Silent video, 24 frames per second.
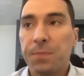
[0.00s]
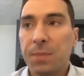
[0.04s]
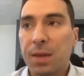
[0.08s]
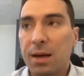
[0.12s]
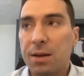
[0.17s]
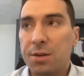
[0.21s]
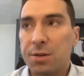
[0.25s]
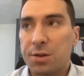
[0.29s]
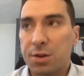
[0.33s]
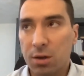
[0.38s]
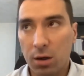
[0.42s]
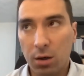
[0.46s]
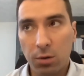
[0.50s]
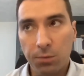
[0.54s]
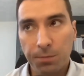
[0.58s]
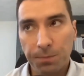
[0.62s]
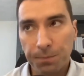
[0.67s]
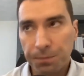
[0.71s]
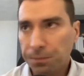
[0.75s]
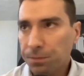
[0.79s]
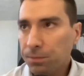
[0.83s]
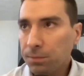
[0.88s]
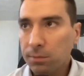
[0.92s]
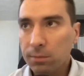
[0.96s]
And so
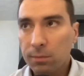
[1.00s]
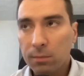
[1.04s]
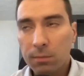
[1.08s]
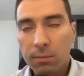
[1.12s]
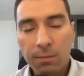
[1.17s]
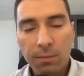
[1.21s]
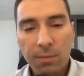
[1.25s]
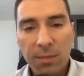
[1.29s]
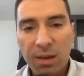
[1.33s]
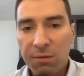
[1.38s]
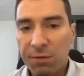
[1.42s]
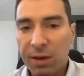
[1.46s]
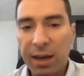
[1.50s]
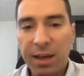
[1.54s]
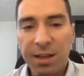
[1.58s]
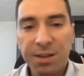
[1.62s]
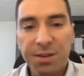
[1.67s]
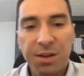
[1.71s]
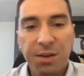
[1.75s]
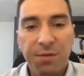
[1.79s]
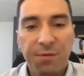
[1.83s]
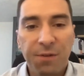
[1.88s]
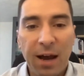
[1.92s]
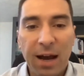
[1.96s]

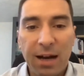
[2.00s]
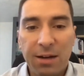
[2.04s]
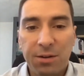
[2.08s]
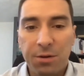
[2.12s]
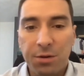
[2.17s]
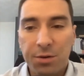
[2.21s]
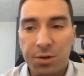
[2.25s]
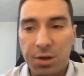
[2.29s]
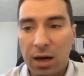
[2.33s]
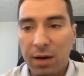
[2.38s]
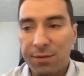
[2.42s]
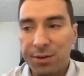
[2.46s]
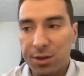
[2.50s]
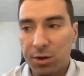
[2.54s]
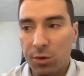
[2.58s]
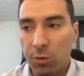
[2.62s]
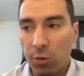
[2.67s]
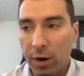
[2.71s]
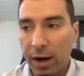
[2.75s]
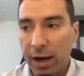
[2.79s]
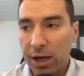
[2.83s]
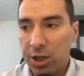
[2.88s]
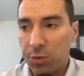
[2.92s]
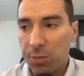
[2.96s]
vacancy factors obviously
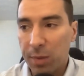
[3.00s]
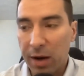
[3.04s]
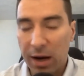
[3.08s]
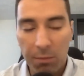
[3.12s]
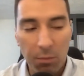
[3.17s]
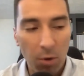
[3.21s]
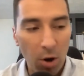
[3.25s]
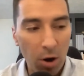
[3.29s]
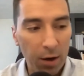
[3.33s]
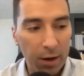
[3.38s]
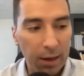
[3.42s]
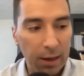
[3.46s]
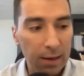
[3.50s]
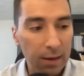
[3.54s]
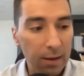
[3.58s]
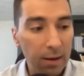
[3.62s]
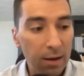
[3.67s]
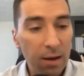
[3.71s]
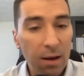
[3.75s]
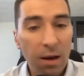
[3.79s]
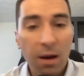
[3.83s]
range by market.